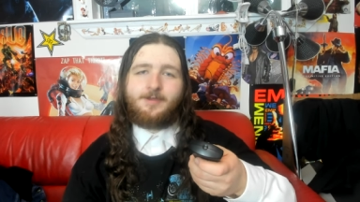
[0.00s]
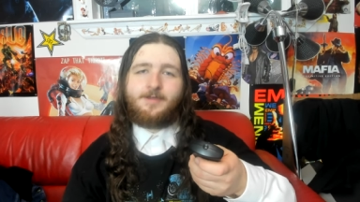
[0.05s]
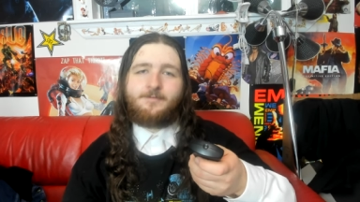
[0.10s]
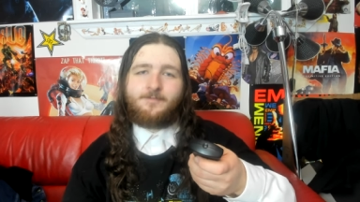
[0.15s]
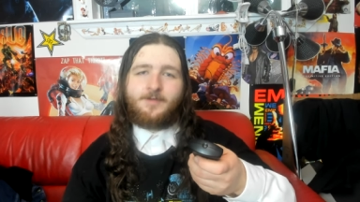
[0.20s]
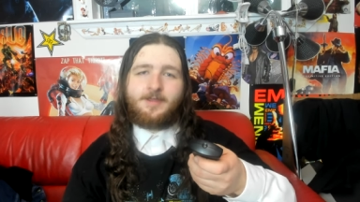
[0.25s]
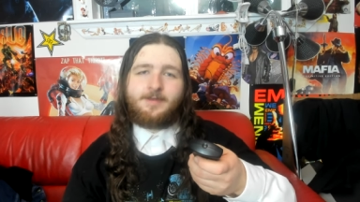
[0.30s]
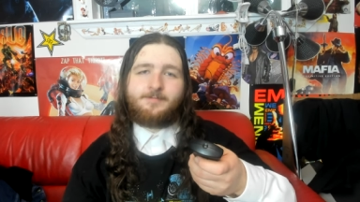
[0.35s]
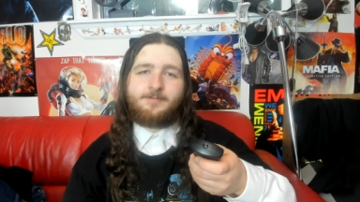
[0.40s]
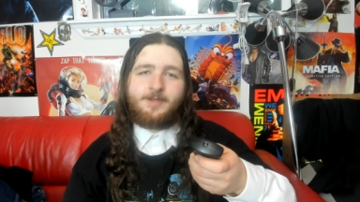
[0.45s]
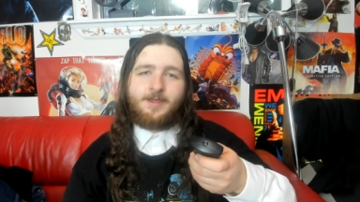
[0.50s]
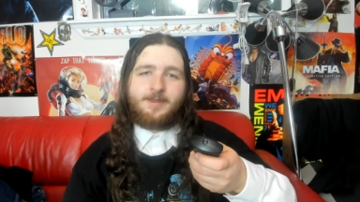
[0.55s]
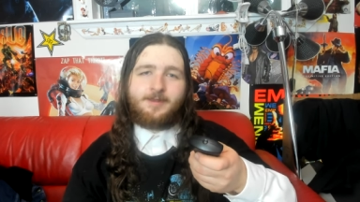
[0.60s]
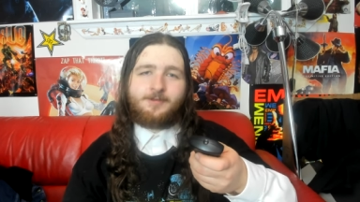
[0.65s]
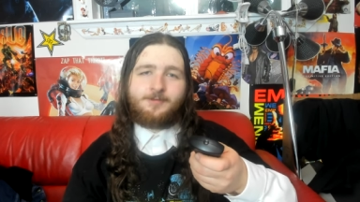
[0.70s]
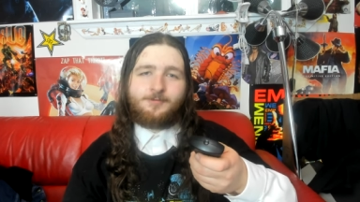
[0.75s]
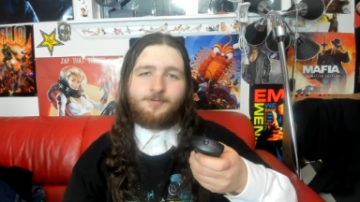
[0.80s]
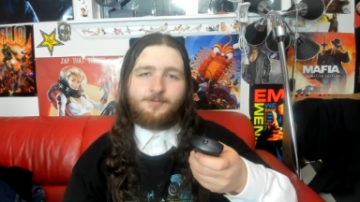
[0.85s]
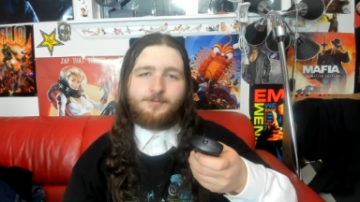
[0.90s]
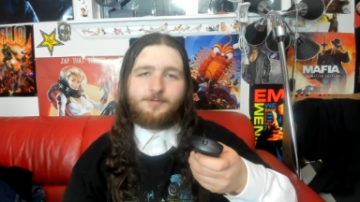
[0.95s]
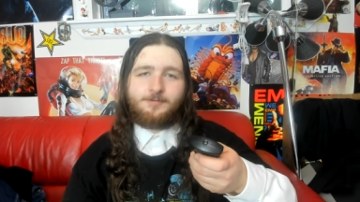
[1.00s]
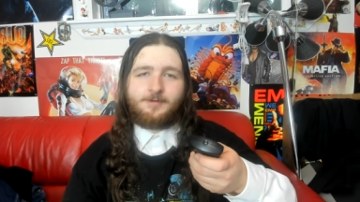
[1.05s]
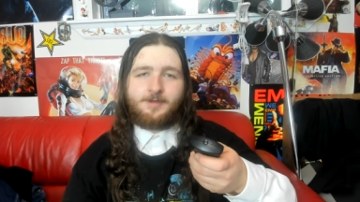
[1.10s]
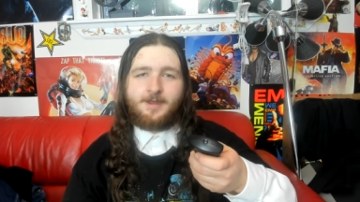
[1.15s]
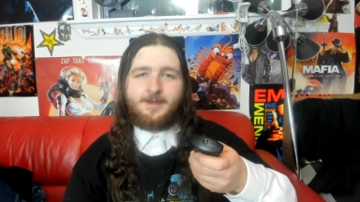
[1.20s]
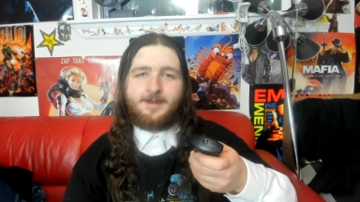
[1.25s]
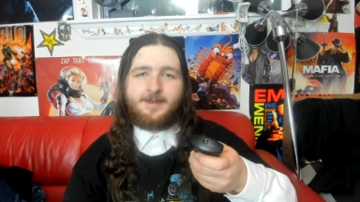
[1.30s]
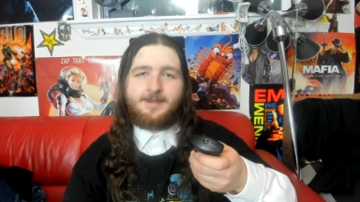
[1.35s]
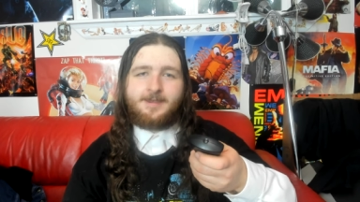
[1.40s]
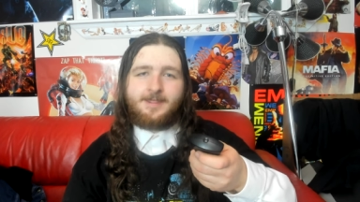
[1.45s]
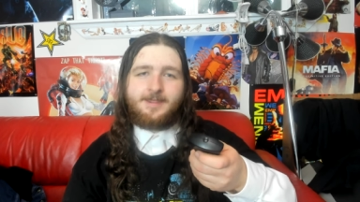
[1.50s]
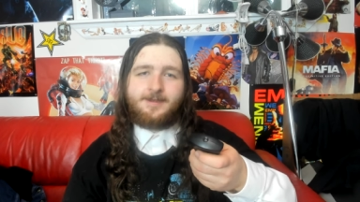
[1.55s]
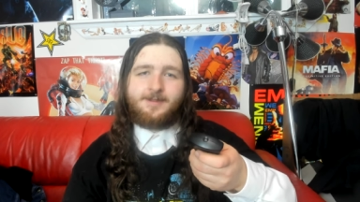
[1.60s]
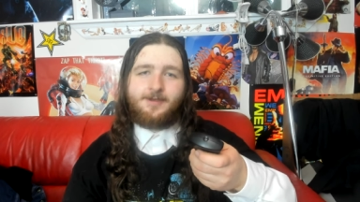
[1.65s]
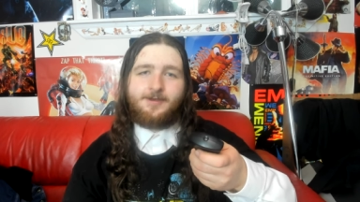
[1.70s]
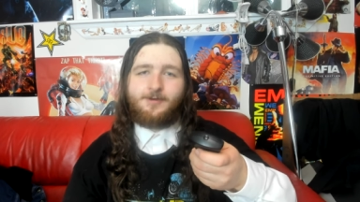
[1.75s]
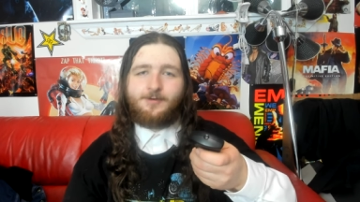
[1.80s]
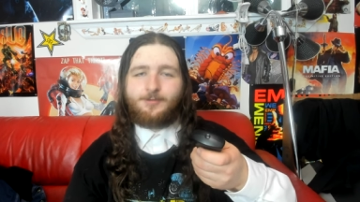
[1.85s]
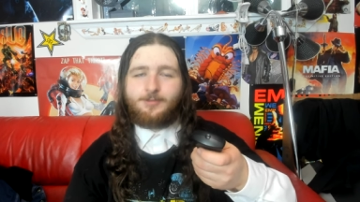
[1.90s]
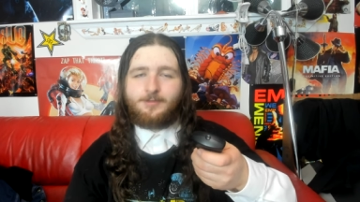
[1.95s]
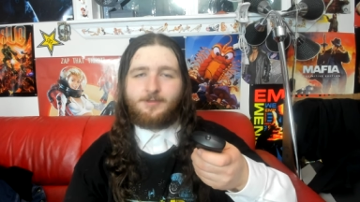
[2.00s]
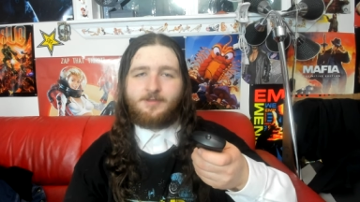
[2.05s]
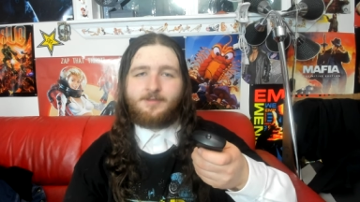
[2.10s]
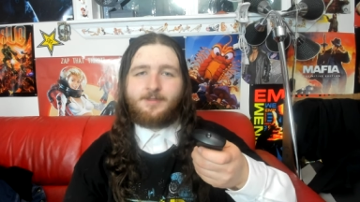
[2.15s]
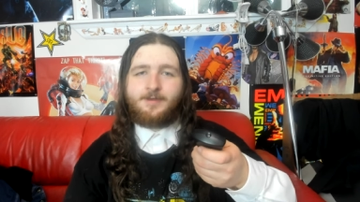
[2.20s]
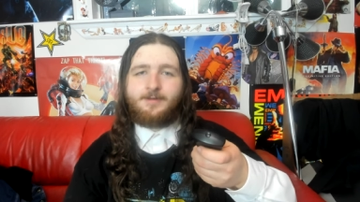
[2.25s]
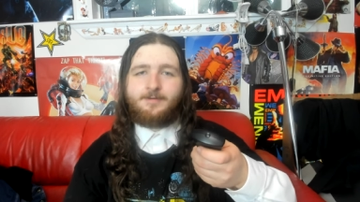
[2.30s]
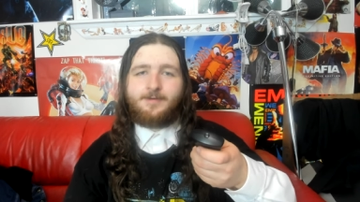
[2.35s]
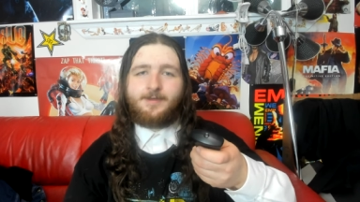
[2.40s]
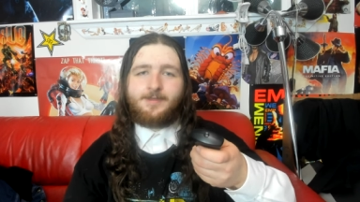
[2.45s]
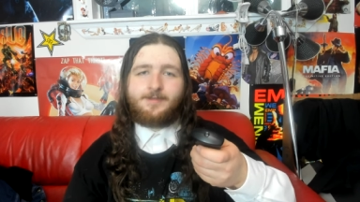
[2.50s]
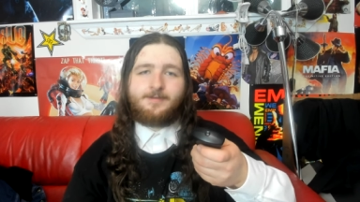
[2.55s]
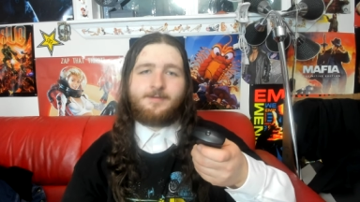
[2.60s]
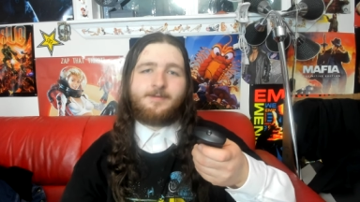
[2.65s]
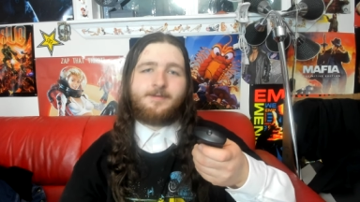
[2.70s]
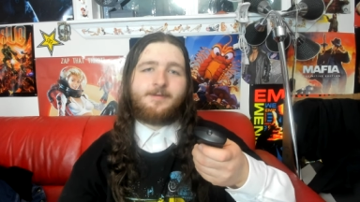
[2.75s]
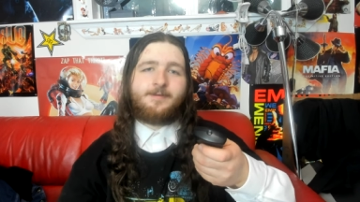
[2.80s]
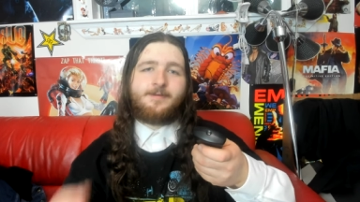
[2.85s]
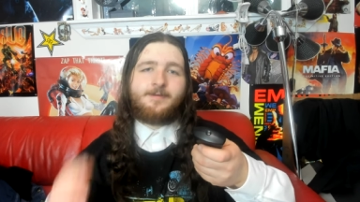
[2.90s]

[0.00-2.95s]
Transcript: I find them kind of cool, kind of neato. So you know what?